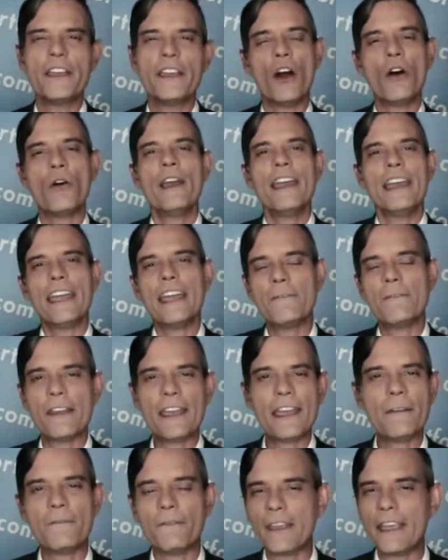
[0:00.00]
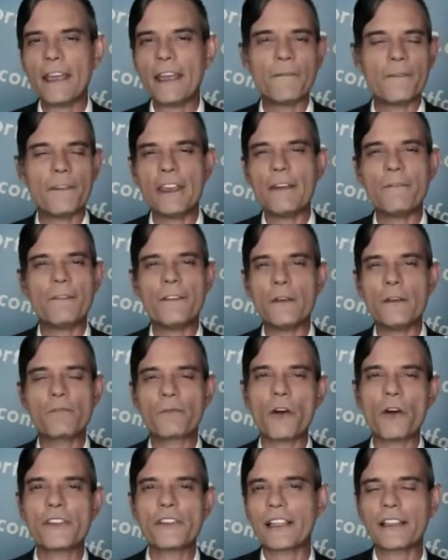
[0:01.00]
If the
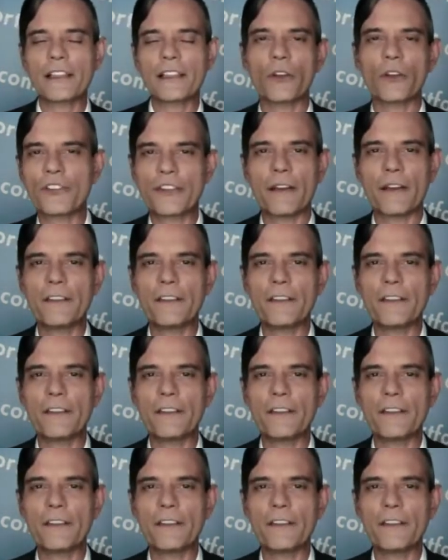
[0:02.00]
pro-cyclical